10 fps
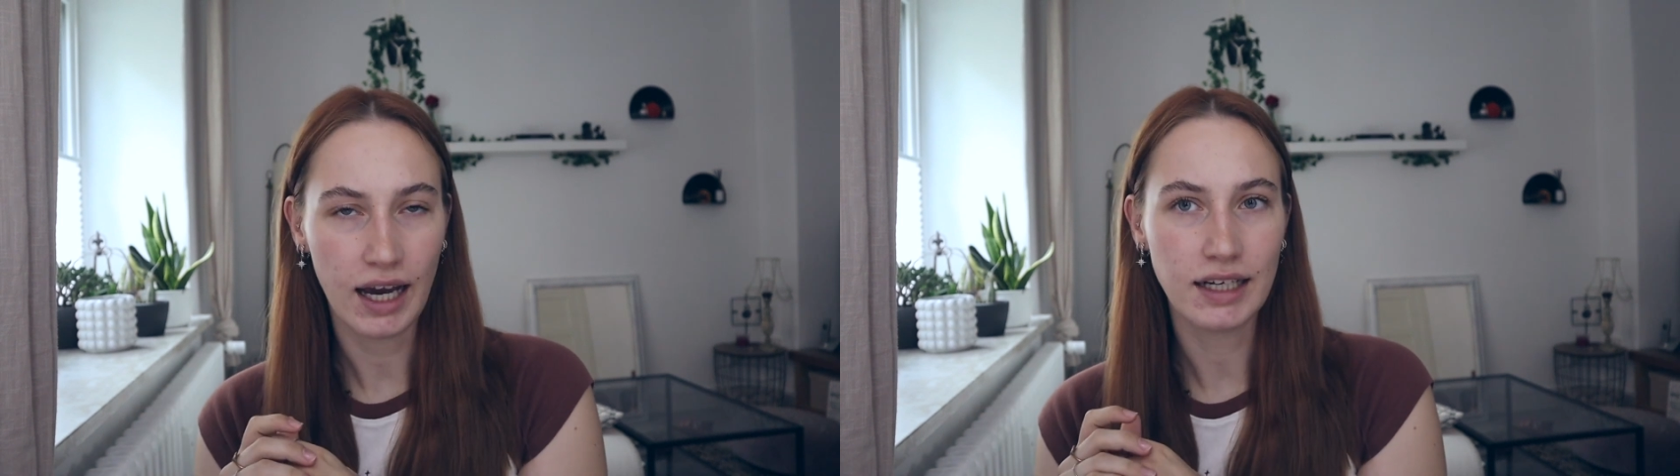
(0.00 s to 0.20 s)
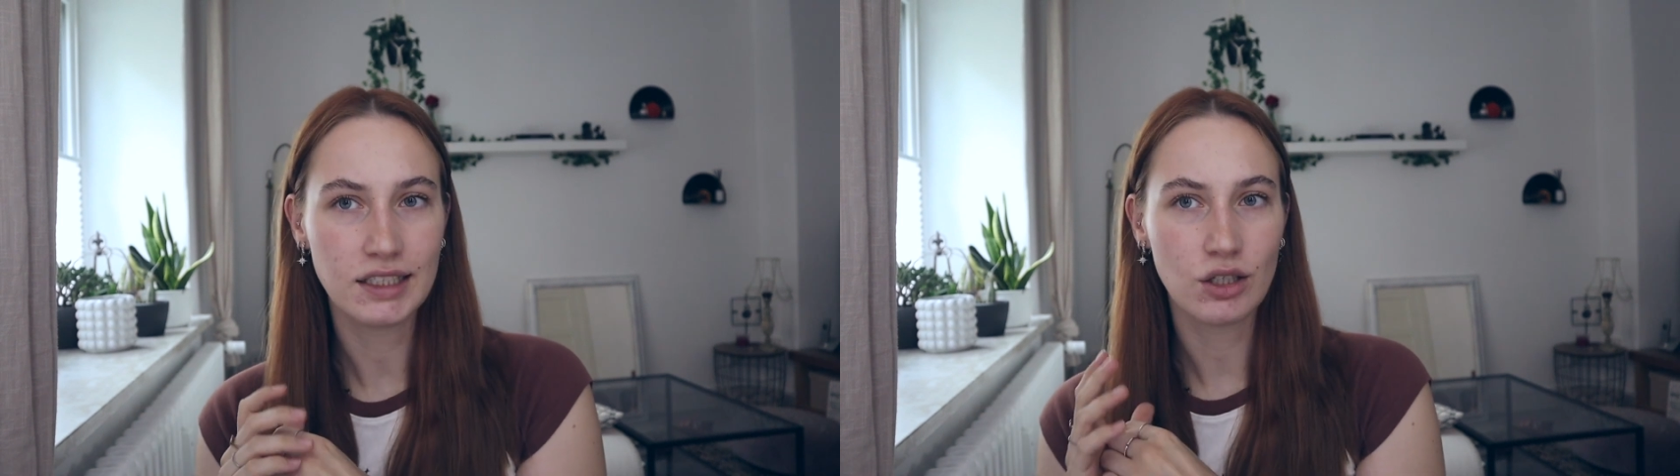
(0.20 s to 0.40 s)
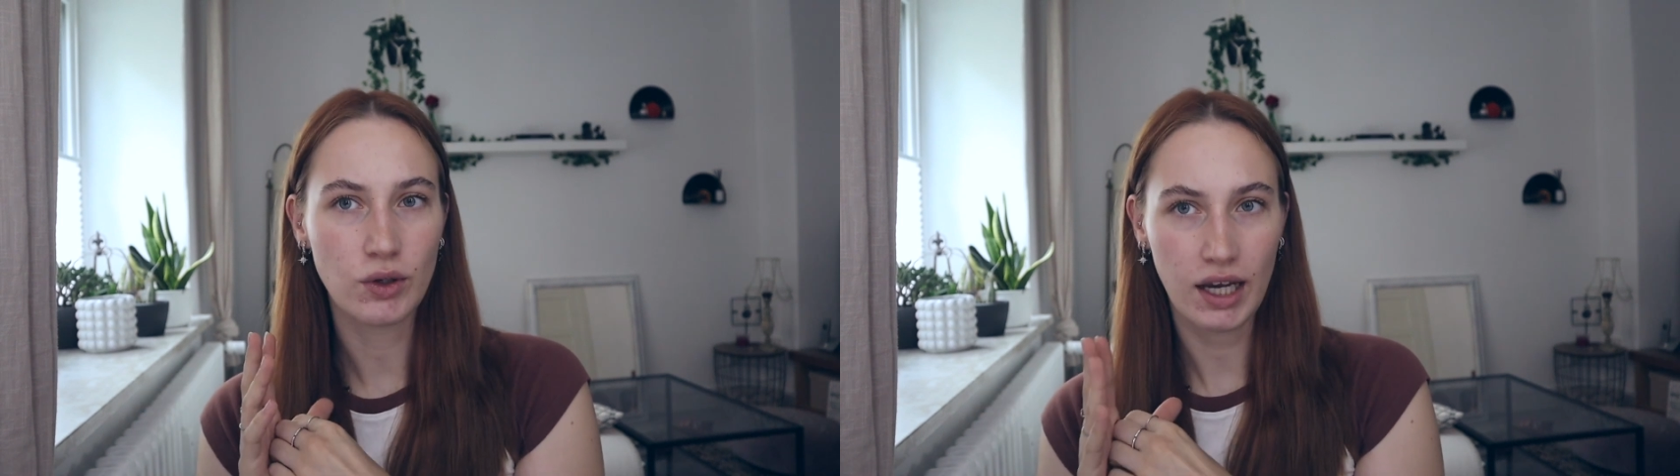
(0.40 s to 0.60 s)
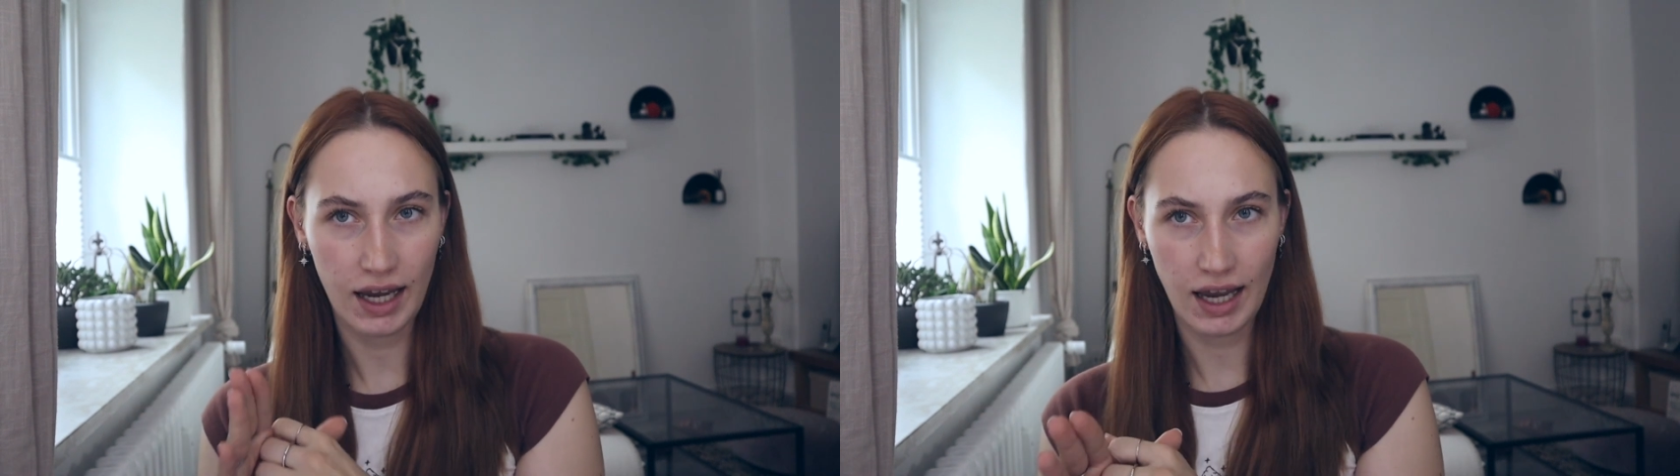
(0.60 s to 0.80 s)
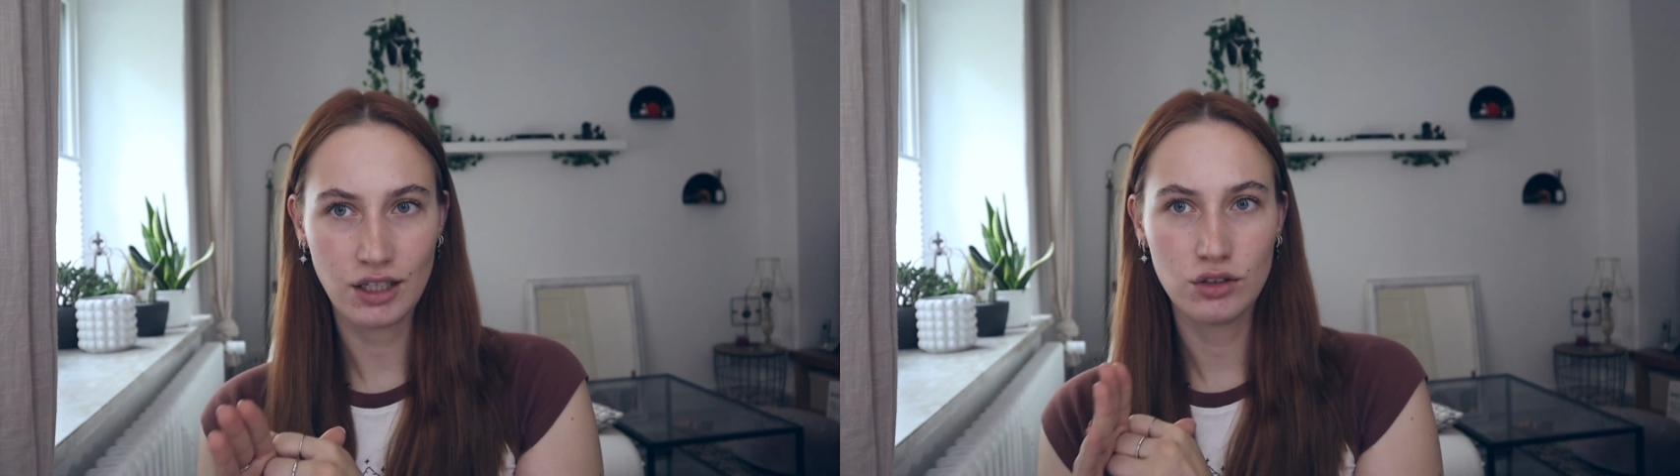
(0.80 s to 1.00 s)
And it's
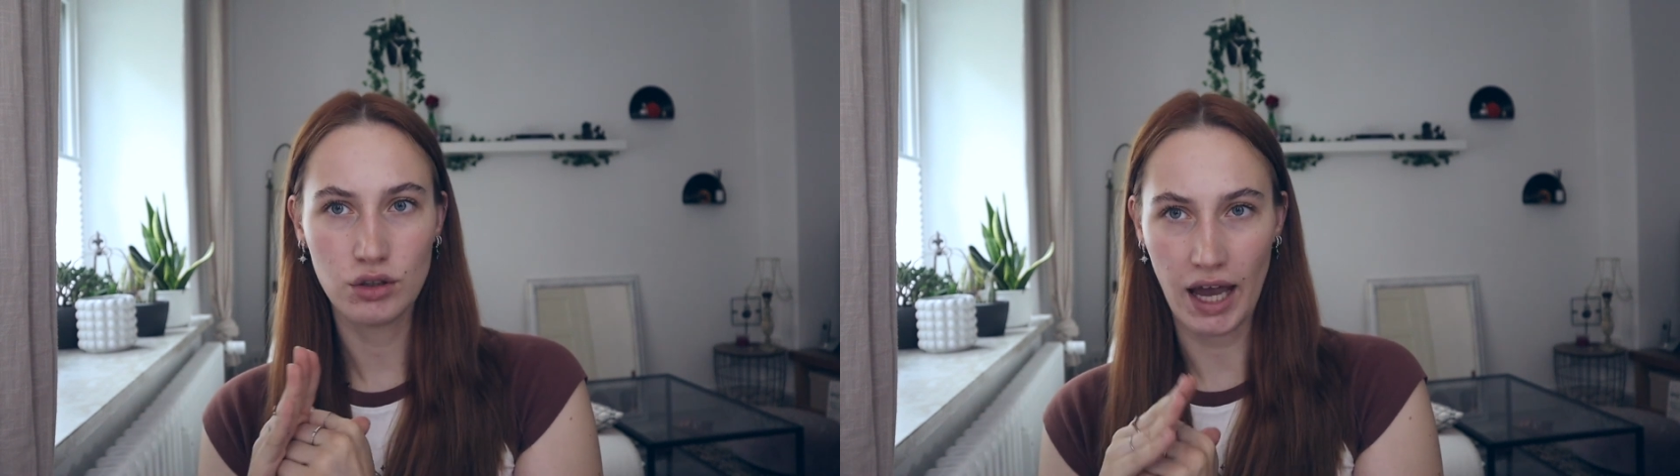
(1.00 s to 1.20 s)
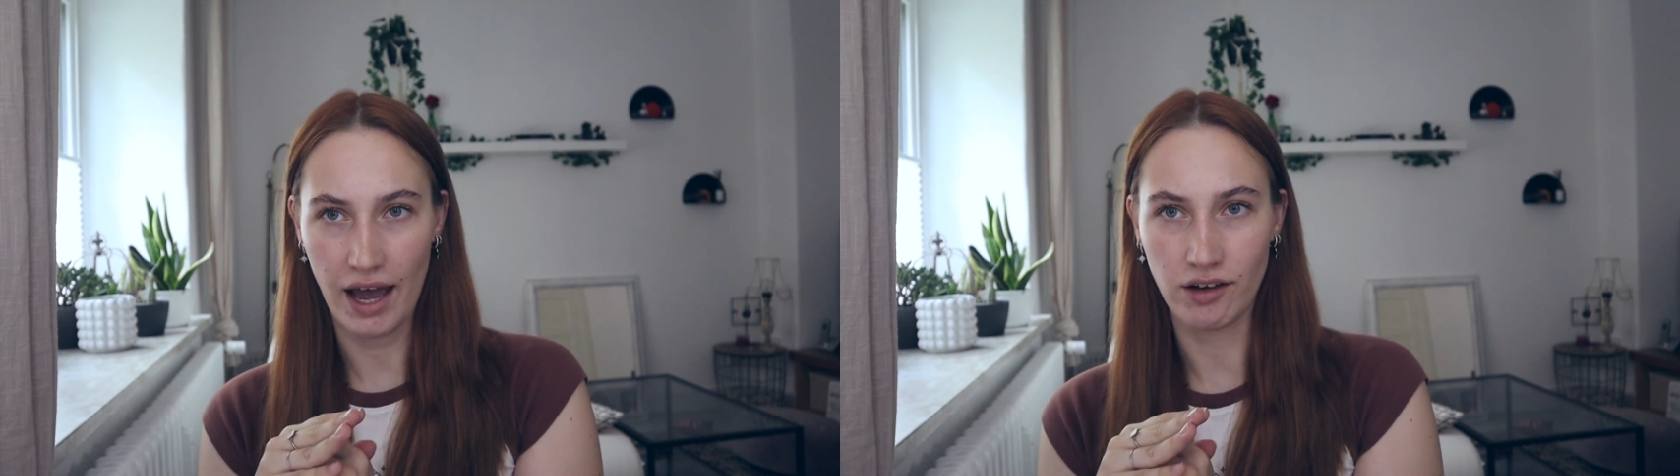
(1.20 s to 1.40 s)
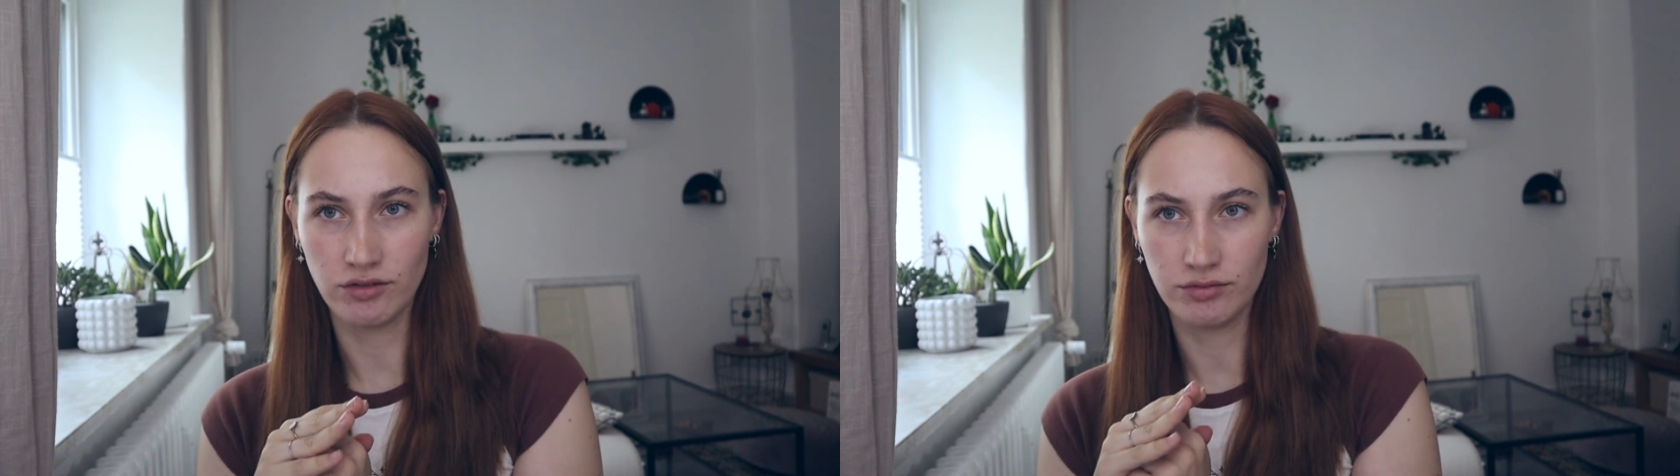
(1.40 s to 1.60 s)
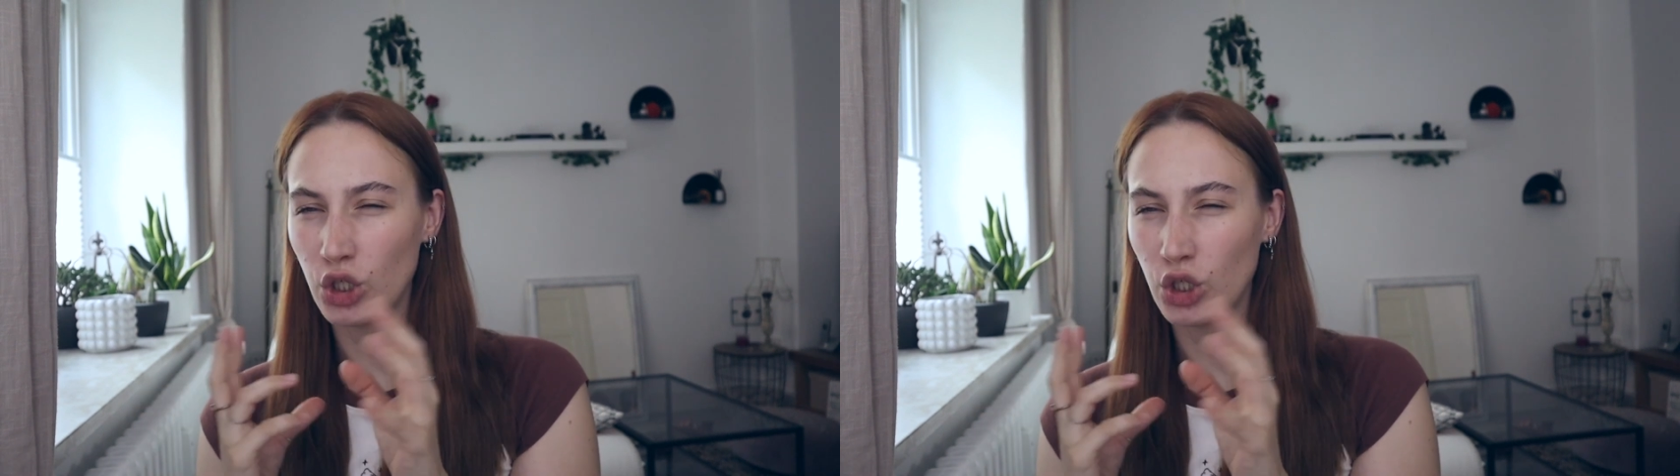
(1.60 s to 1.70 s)
okay to have